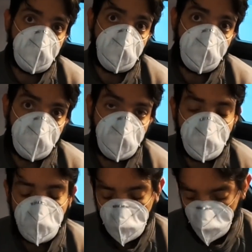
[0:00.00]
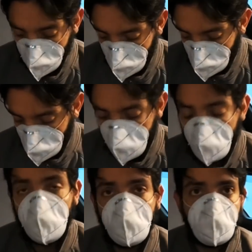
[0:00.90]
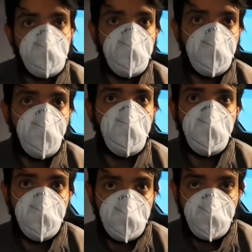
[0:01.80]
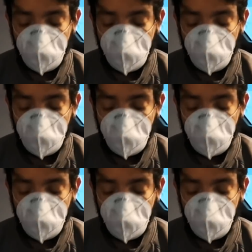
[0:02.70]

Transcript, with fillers: Okay. This one needed only that.